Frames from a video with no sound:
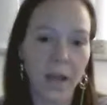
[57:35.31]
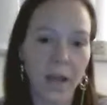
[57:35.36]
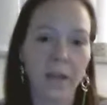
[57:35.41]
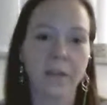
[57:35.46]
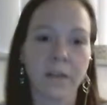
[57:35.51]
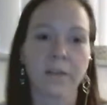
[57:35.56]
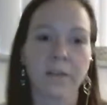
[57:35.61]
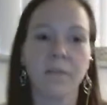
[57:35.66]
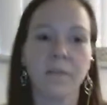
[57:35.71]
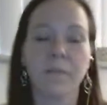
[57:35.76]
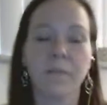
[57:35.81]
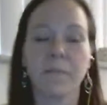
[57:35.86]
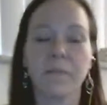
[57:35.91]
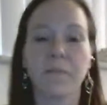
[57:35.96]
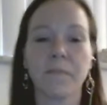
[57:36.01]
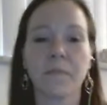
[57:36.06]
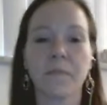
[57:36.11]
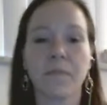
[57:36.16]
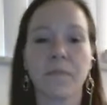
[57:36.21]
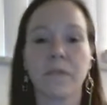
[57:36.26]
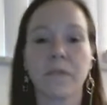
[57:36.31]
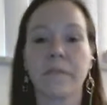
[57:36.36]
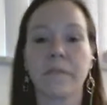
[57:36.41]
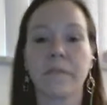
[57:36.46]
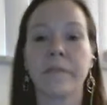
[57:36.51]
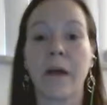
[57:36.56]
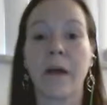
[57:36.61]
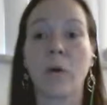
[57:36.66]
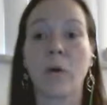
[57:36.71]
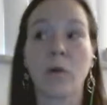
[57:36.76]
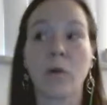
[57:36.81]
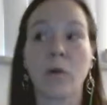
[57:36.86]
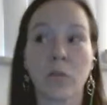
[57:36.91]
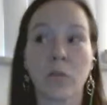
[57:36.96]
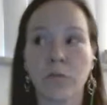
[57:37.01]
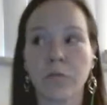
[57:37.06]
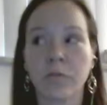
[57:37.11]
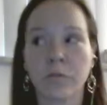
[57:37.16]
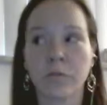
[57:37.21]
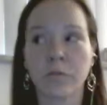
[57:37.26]
And now her
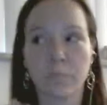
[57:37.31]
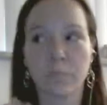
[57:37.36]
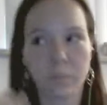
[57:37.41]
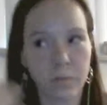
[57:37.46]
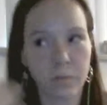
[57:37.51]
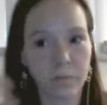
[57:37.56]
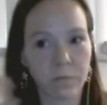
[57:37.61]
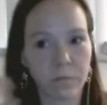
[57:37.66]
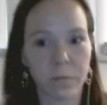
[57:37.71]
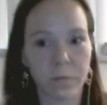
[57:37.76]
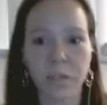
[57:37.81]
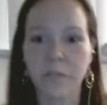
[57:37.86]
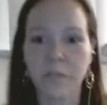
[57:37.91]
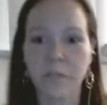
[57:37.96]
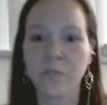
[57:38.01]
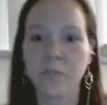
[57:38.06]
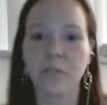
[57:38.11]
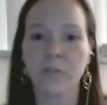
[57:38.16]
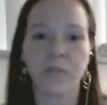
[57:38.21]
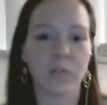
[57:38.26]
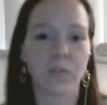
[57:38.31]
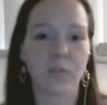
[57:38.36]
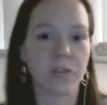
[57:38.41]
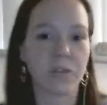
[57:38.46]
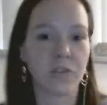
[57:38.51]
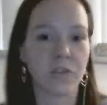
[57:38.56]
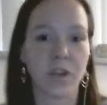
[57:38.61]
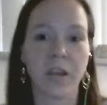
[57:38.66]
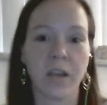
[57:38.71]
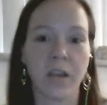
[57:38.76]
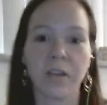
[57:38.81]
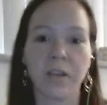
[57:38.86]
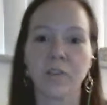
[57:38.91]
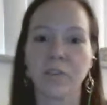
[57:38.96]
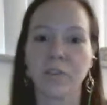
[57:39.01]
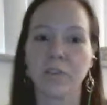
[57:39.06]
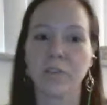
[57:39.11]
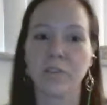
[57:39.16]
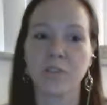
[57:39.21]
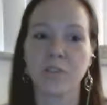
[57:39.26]
beliefs are starting to change,
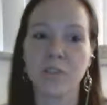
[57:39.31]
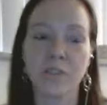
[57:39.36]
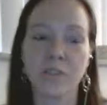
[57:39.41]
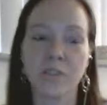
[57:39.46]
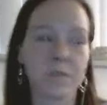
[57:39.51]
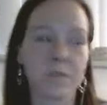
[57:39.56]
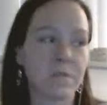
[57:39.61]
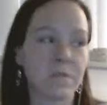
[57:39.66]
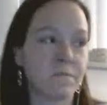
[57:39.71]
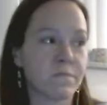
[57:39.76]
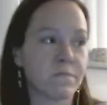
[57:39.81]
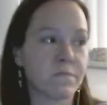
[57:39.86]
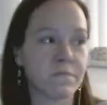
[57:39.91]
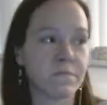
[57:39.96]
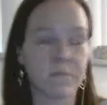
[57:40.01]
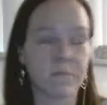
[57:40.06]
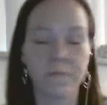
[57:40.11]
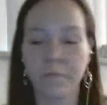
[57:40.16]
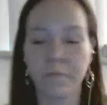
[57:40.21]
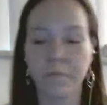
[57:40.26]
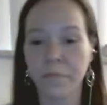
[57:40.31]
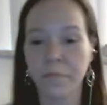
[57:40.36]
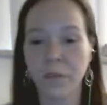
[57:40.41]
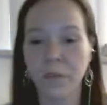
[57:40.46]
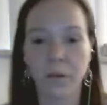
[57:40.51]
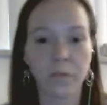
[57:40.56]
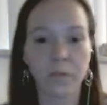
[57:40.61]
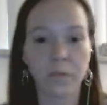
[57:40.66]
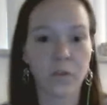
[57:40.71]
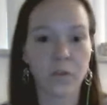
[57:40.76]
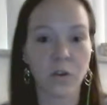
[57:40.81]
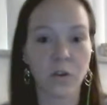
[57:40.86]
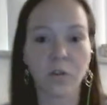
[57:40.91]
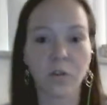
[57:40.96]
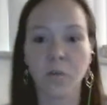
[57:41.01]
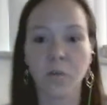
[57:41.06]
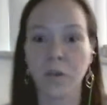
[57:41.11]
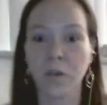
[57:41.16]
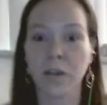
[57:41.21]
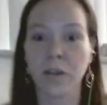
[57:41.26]
and she's, you know, starting to
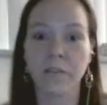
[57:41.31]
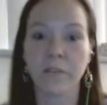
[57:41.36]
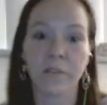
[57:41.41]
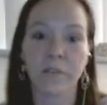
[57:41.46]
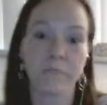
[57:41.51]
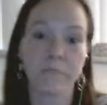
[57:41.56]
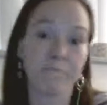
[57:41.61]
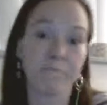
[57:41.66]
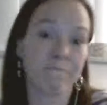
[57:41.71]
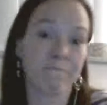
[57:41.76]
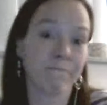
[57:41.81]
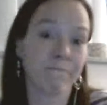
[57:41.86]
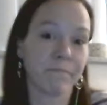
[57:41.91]
realize that, you